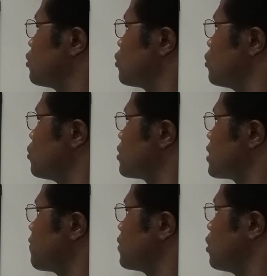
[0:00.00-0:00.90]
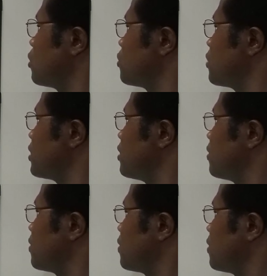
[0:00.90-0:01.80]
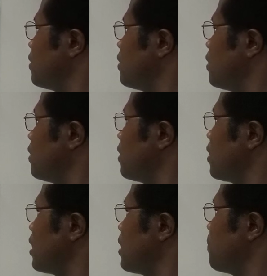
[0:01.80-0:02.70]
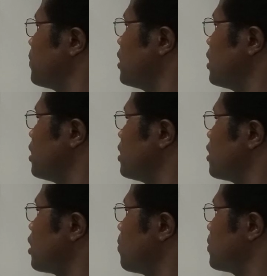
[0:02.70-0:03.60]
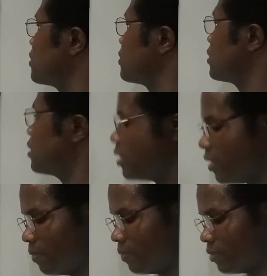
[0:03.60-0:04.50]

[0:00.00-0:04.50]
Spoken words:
to 700 MPa in the numbers, in the